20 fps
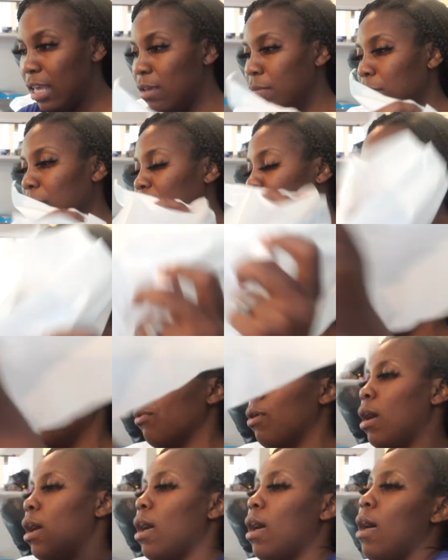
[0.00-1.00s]
must go,
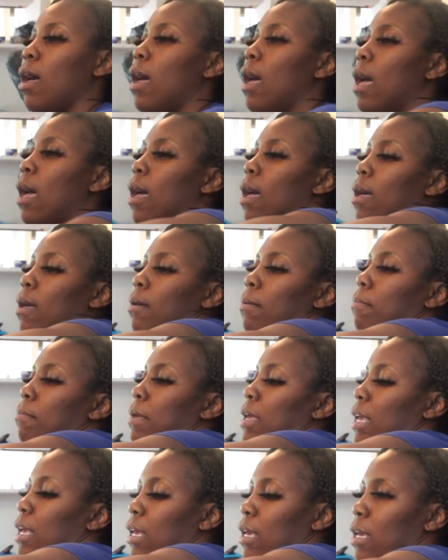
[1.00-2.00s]

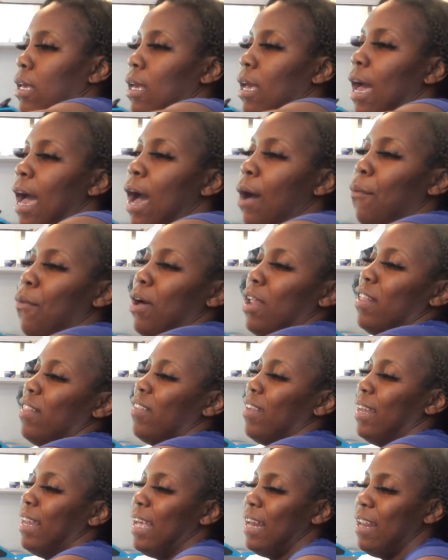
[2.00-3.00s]
Nikki. I wanted
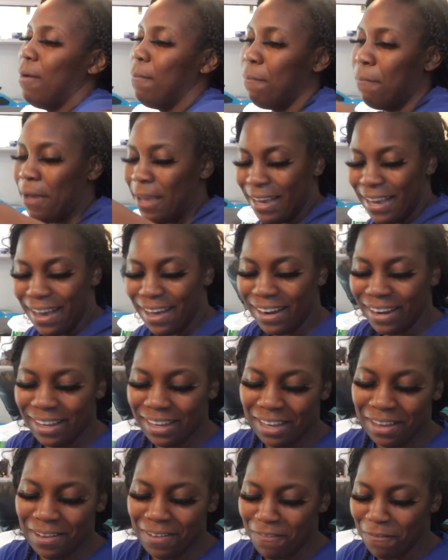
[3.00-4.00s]
to let him pick out a
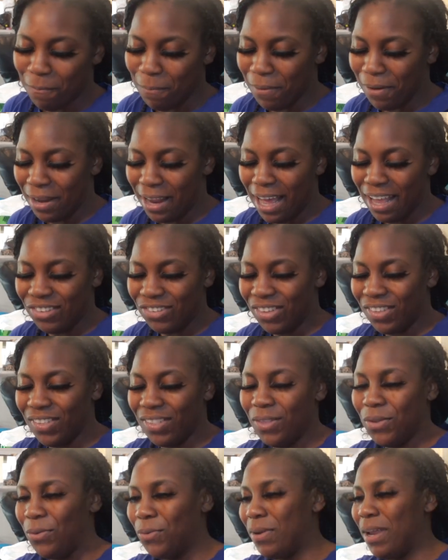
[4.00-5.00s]
gift, but I just
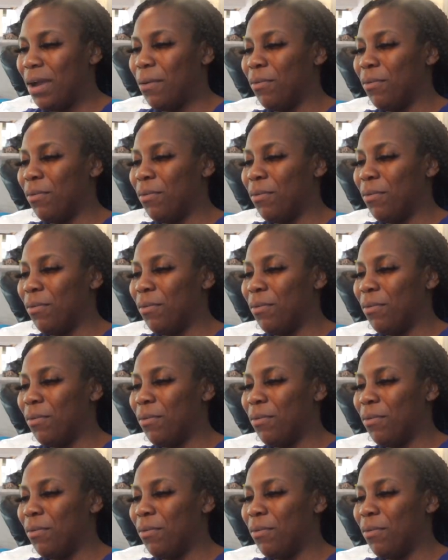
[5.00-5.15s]
knew that